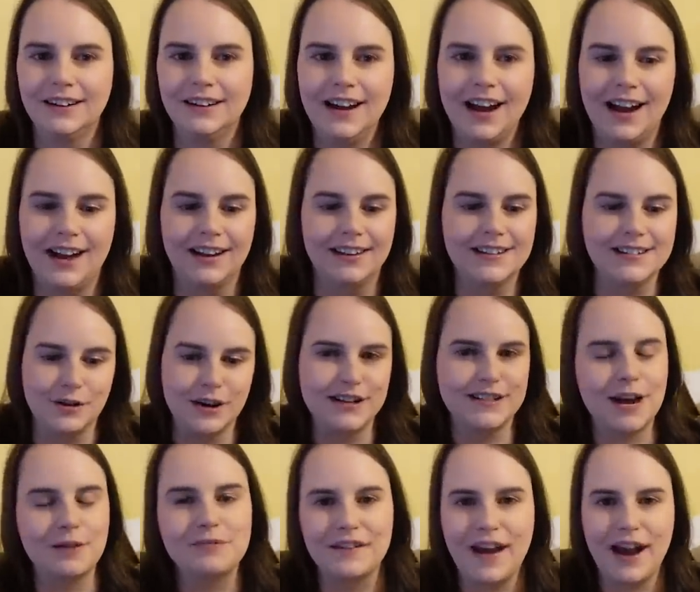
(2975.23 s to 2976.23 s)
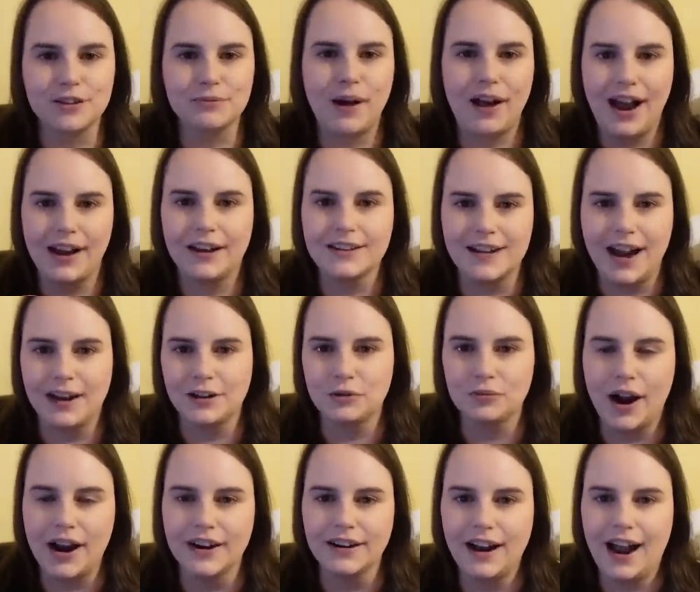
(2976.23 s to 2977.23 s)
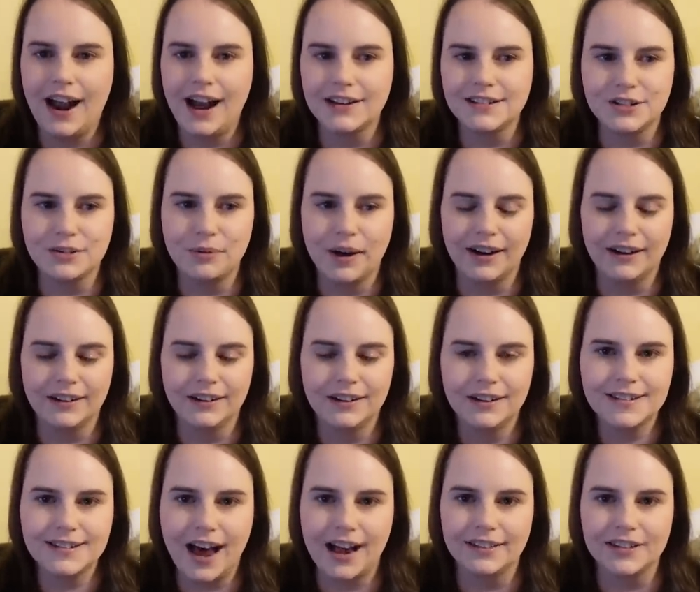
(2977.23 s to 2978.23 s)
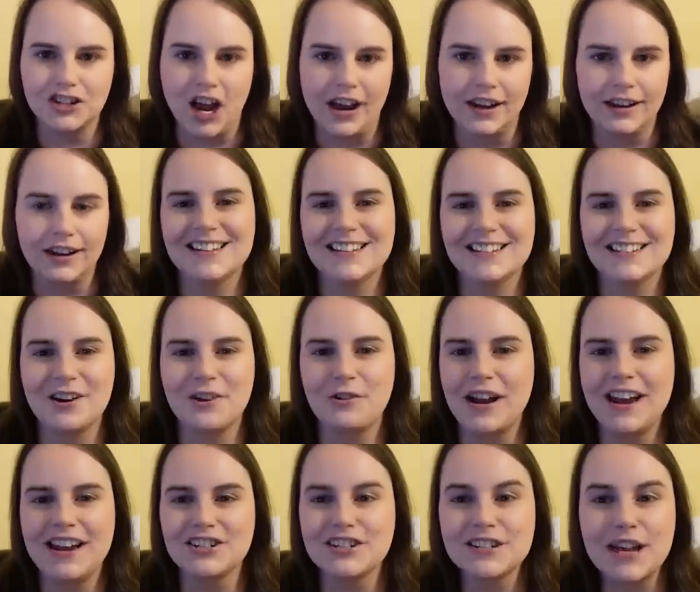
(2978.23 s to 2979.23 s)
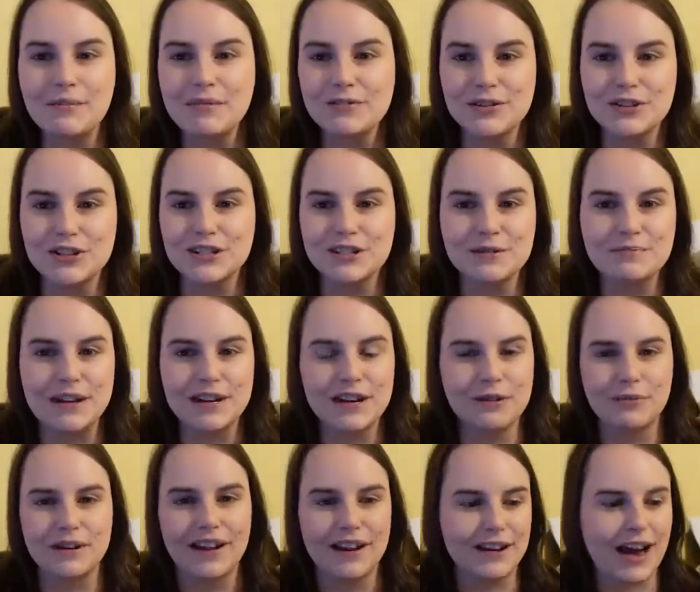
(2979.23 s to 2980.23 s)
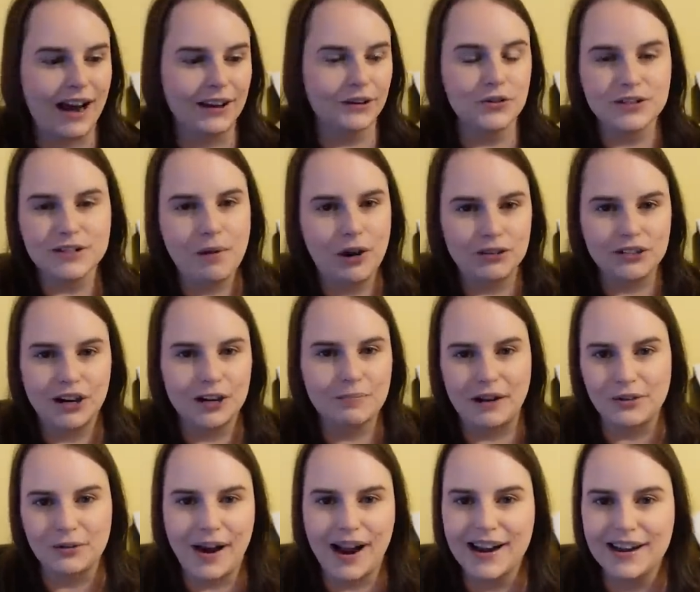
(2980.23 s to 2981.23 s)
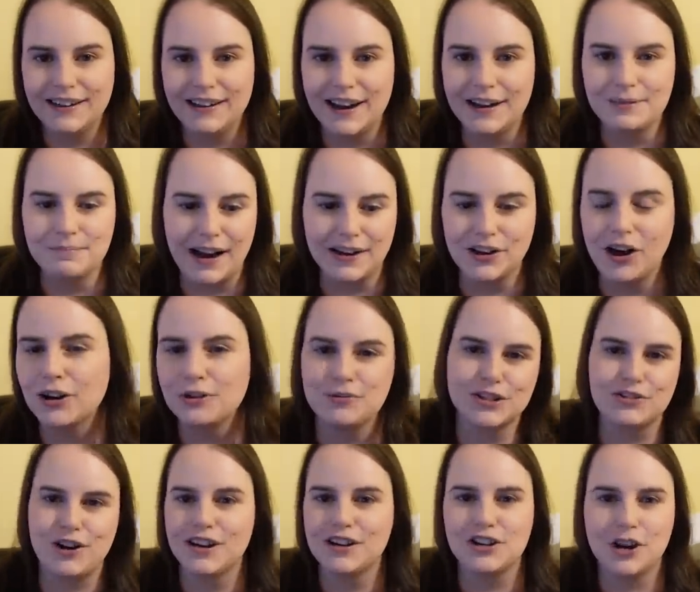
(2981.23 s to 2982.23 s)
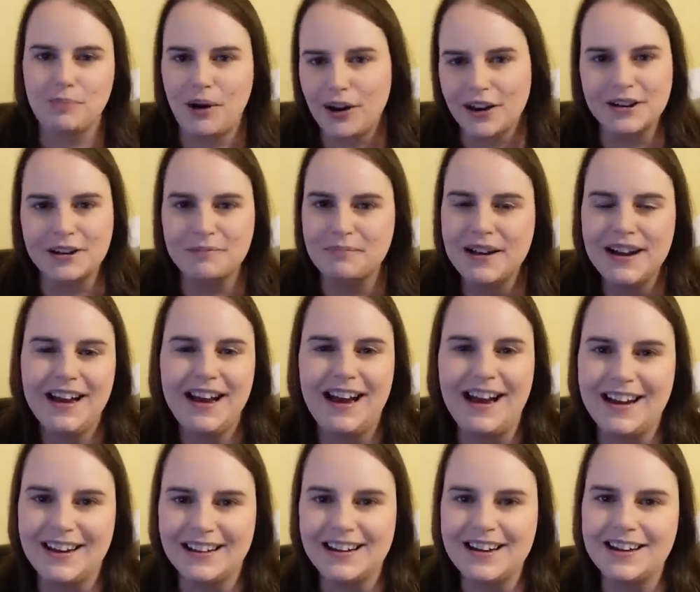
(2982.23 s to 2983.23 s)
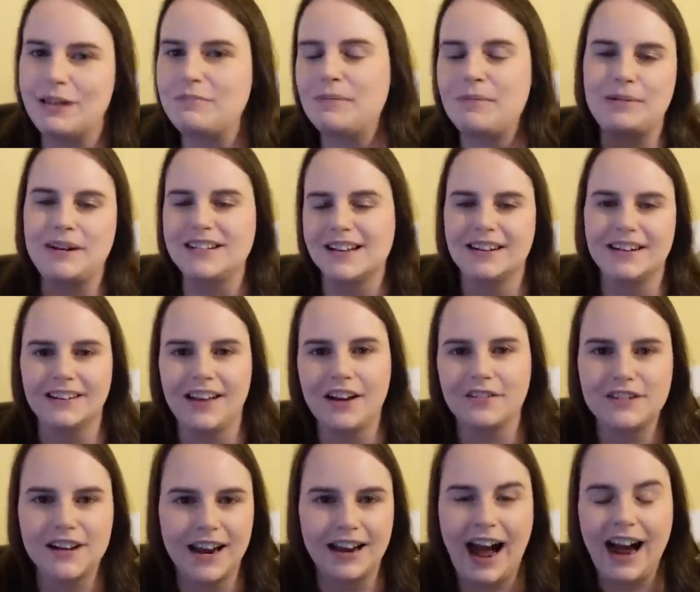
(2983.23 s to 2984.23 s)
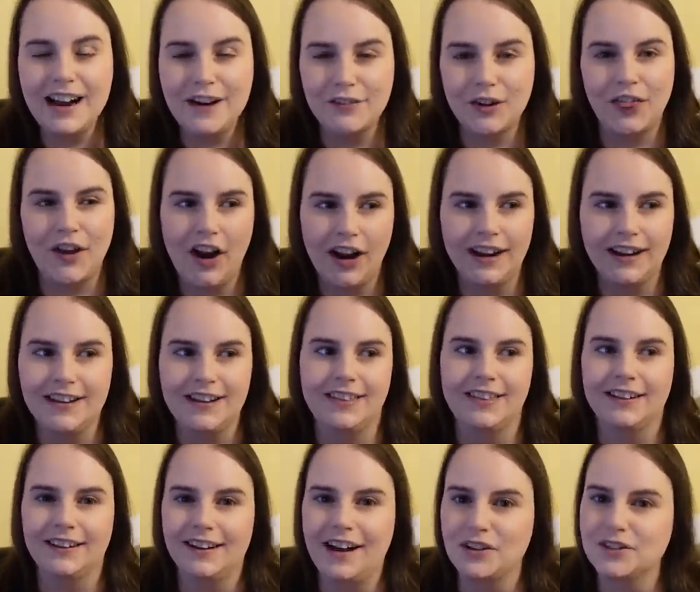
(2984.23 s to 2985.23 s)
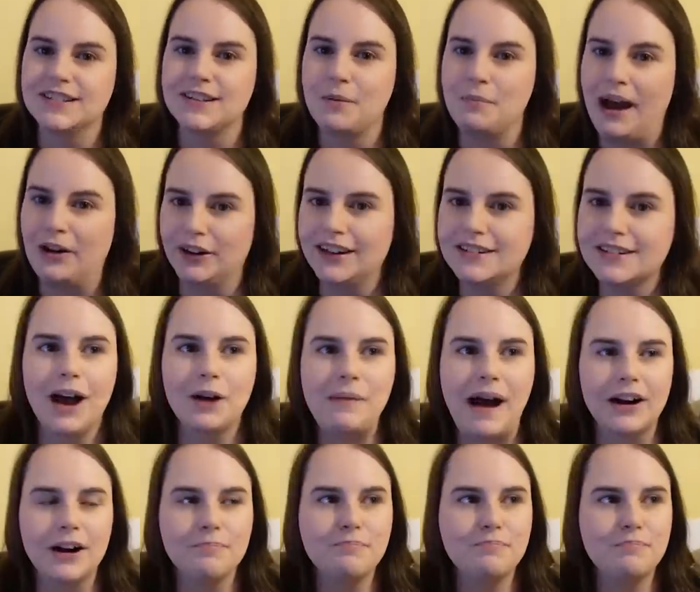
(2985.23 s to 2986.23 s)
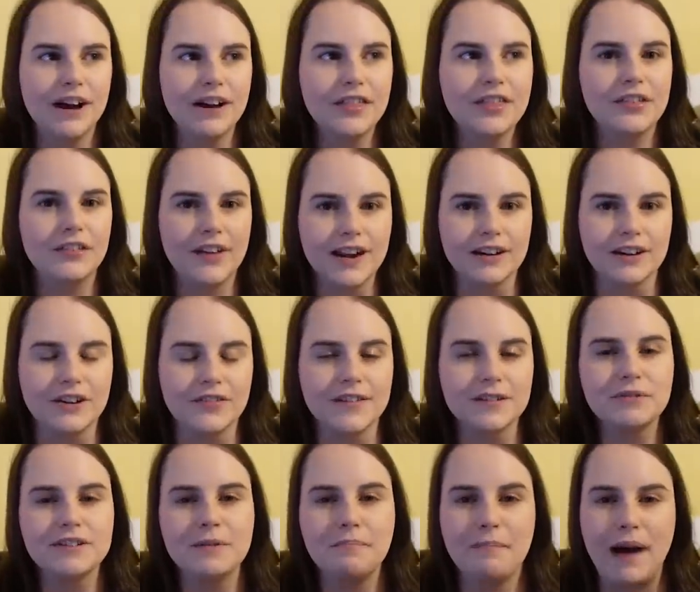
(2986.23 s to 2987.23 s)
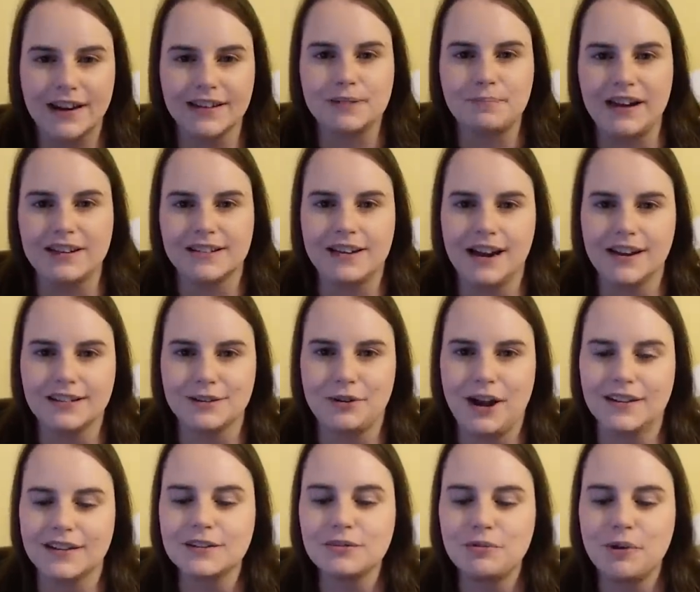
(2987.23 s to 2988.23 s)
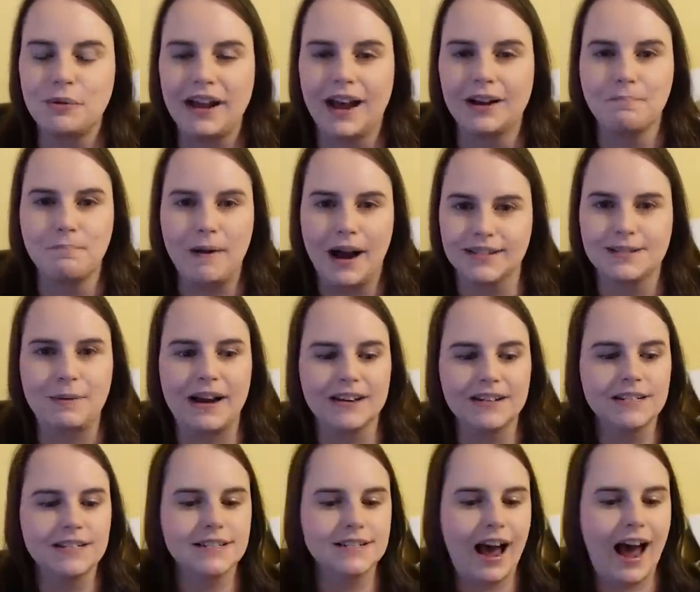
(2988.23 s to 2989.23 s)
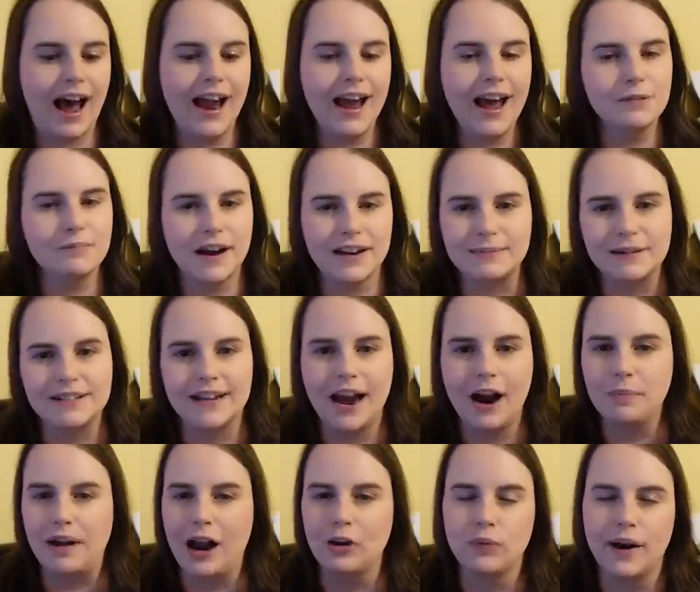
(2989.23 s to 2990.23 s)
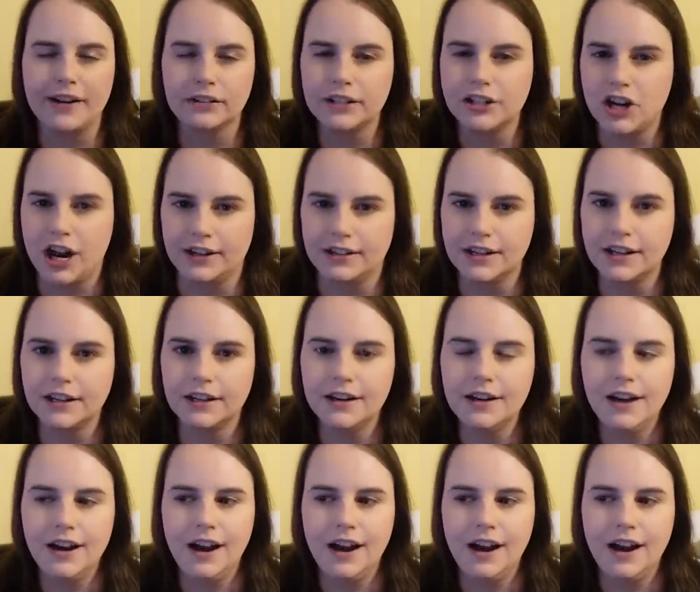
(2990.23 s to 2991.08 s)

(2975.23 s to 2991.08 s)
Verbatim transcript: And so he stepped in the house while I, cause I had to write, I had to uh, sign the check. And so he just came in for just a minute and we like had a little small talk about the rain and my dog was trying to jump on him and he gave me my pizza and he left. And I never thought anything else about it. About a month later, this was a MySpace days. Okay. This was when we had MySpace. I had a MySpace account, but I rarely checked it.